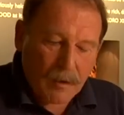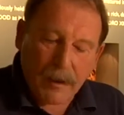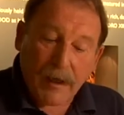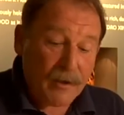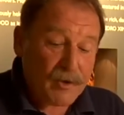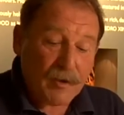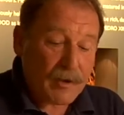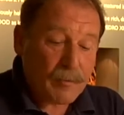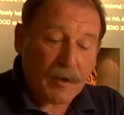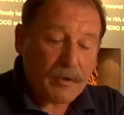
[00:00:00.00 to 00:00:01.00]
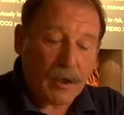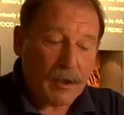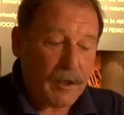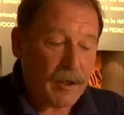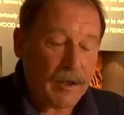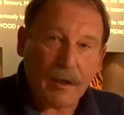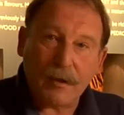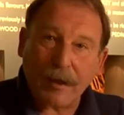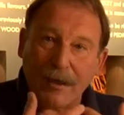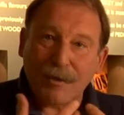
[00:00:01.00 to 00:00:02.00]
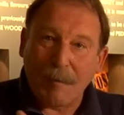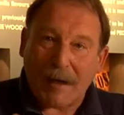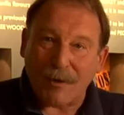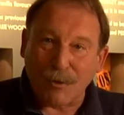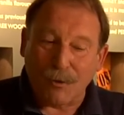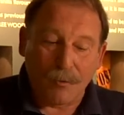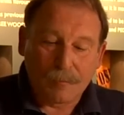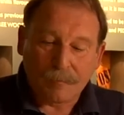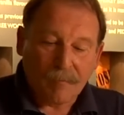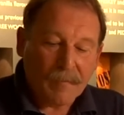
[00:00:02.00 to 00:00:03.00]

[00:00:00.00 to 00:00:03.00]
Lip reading: Yeah, you see, this one has hardly any smell at all.